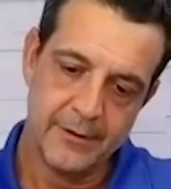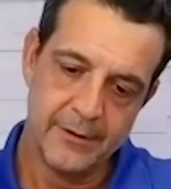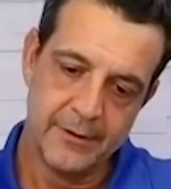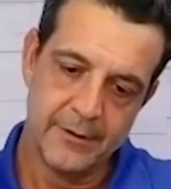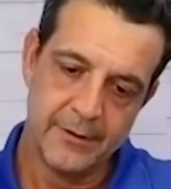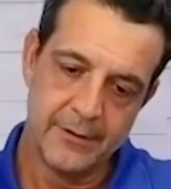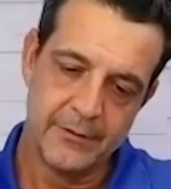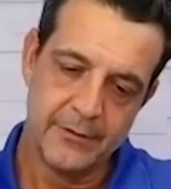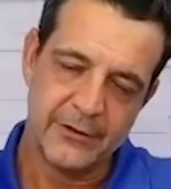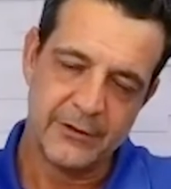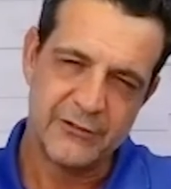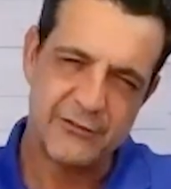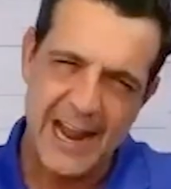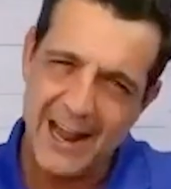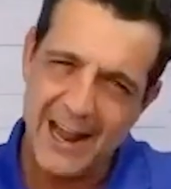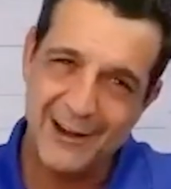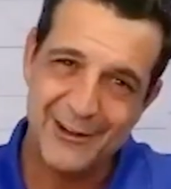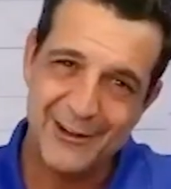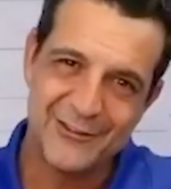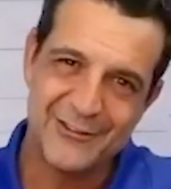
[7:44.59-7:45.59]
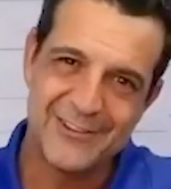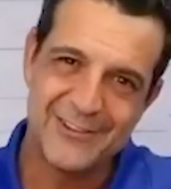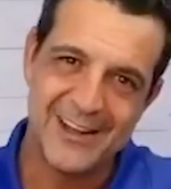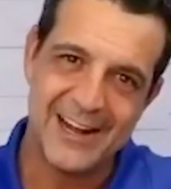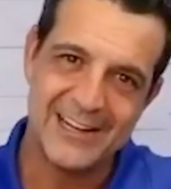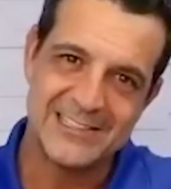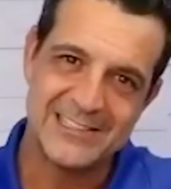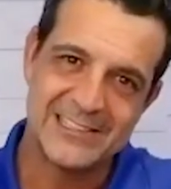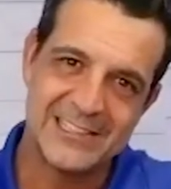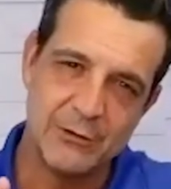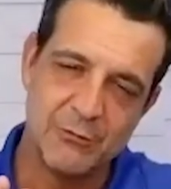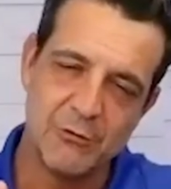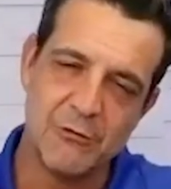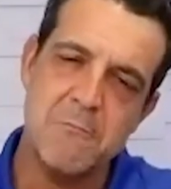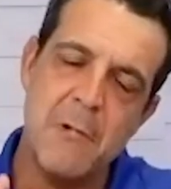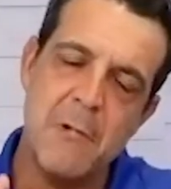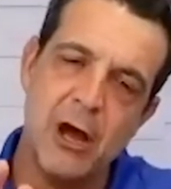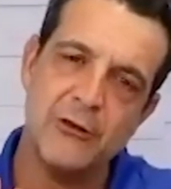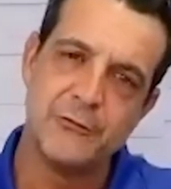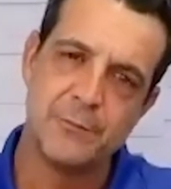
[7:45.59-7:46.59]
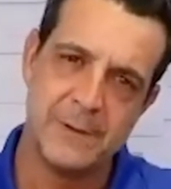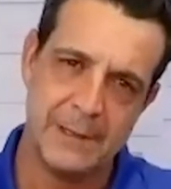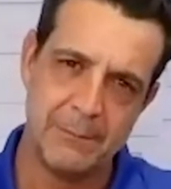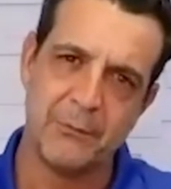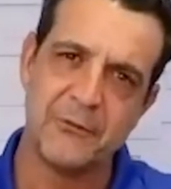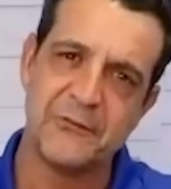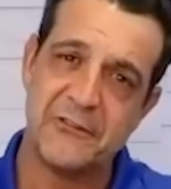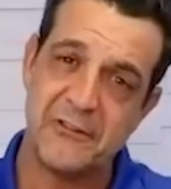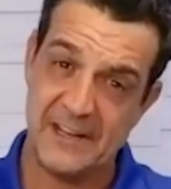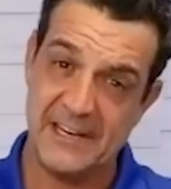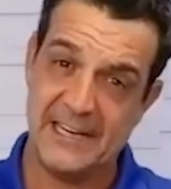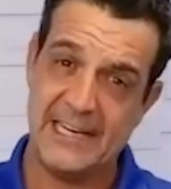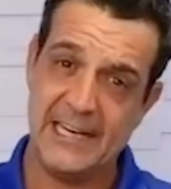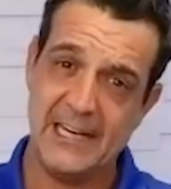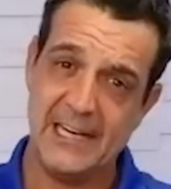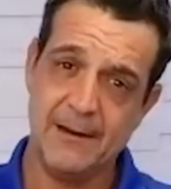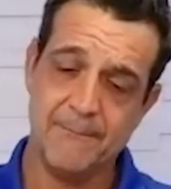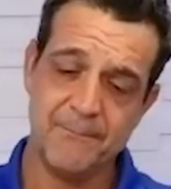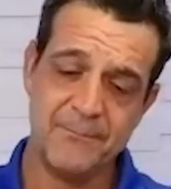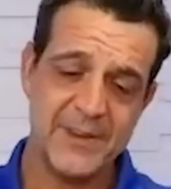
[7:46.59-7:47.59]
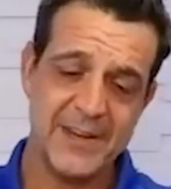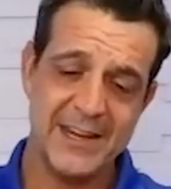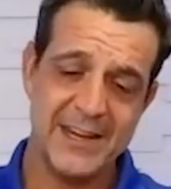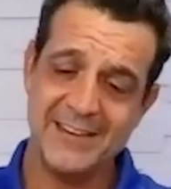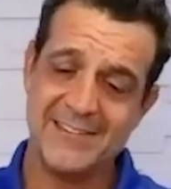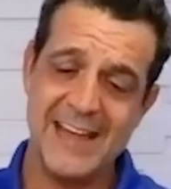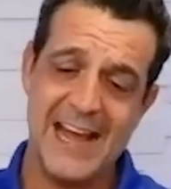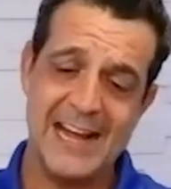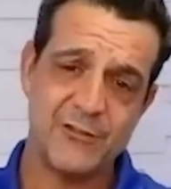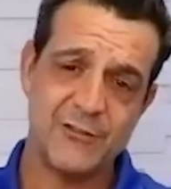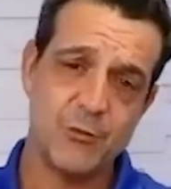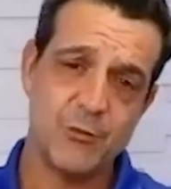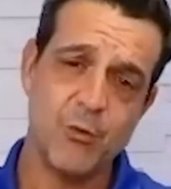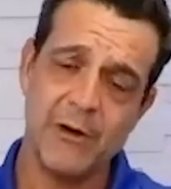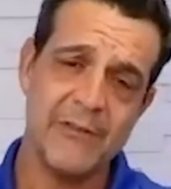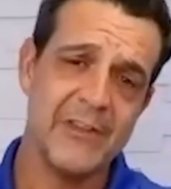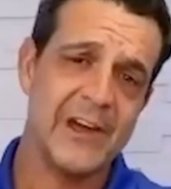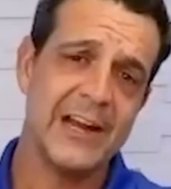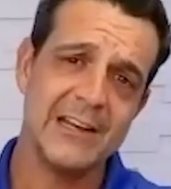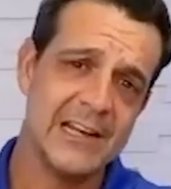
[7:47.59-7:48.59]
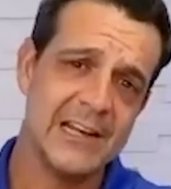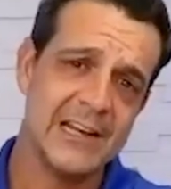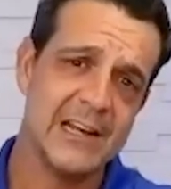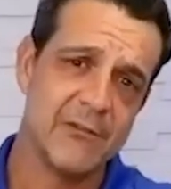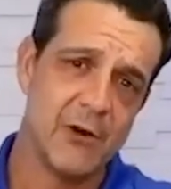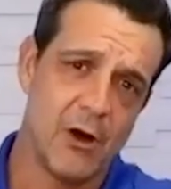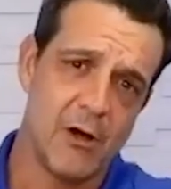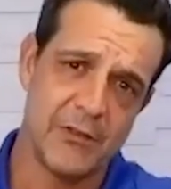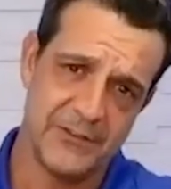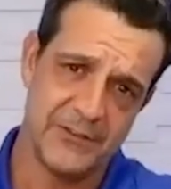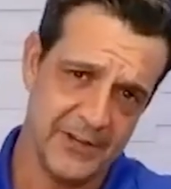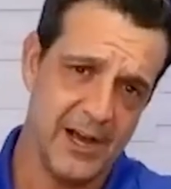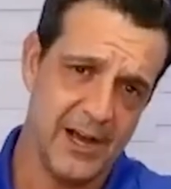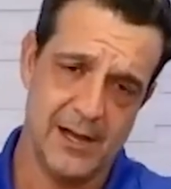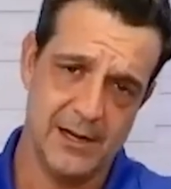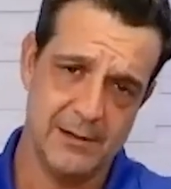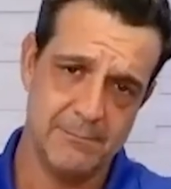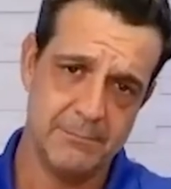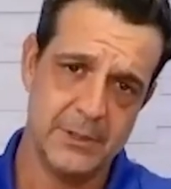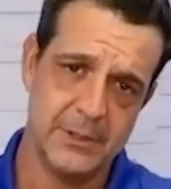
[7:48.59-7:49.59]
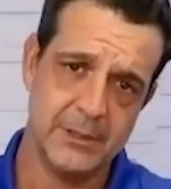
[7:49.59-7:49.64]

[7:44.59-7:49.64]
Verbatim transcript: The challenge that I see with most people's thinking is that's where they live all the time.